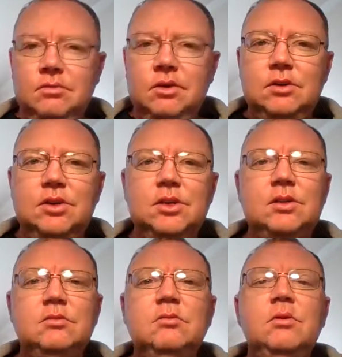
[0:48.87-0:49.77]
it
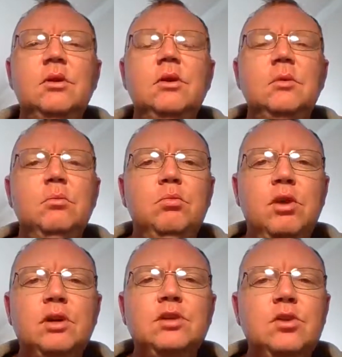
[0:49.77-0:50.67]
just
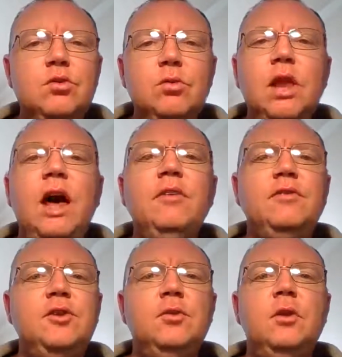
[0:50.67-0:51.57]
brings a new
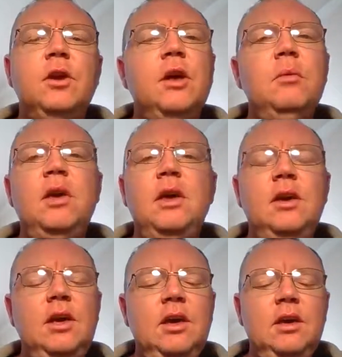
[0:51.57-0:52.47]
life to it.
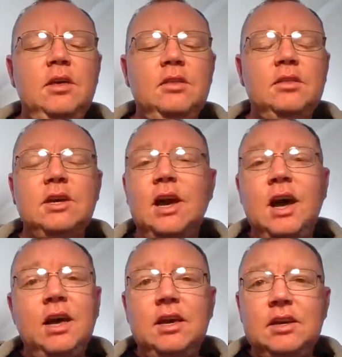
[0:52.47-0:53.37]
He the
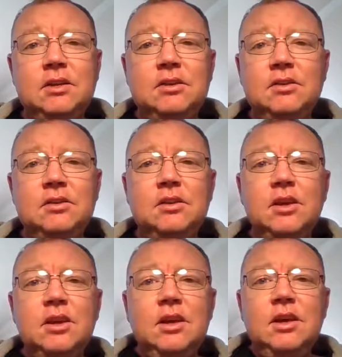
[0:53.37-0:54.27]
guy can,
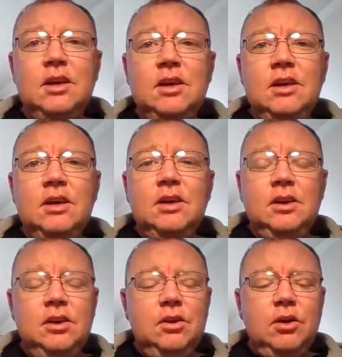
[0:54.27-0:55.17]

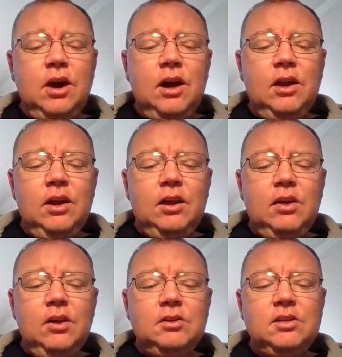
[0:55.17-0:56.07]
kind of like
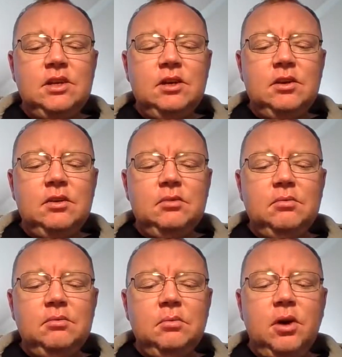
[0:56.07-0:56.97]
Garcia
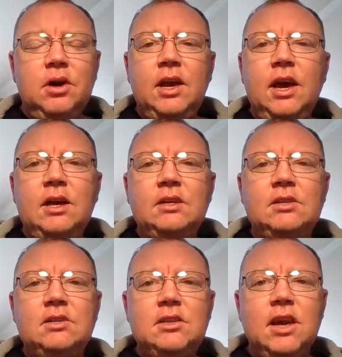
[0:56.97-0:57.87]

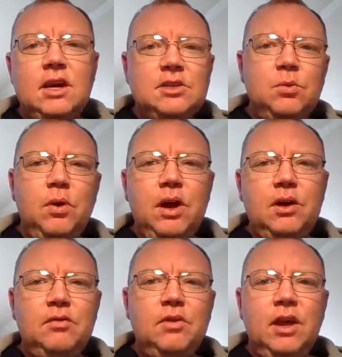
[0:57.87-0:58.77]
Marquez has a
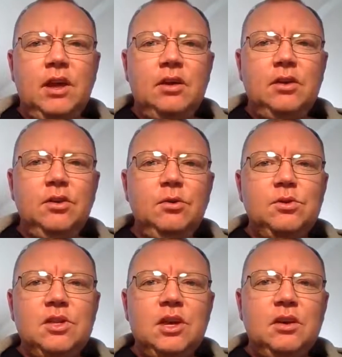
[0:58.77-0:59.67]
way of like
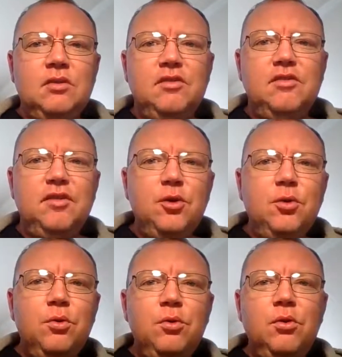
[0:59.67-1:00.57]
using
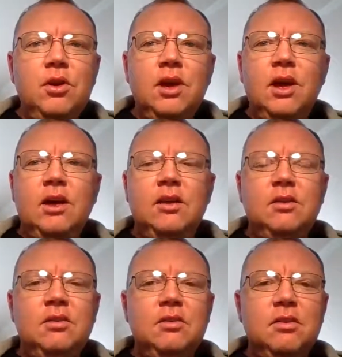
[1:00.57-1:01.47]
food
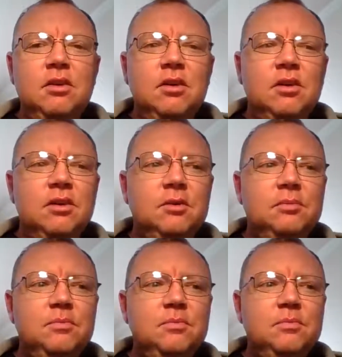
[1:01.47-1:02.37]
and
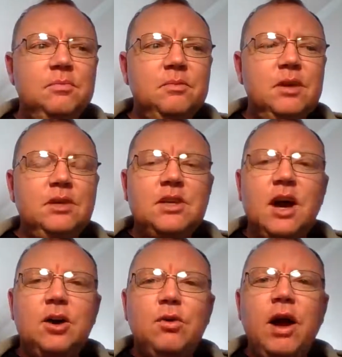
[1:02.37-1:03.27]
he's
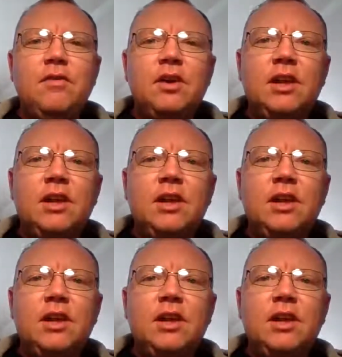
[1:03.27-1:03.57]
got graphic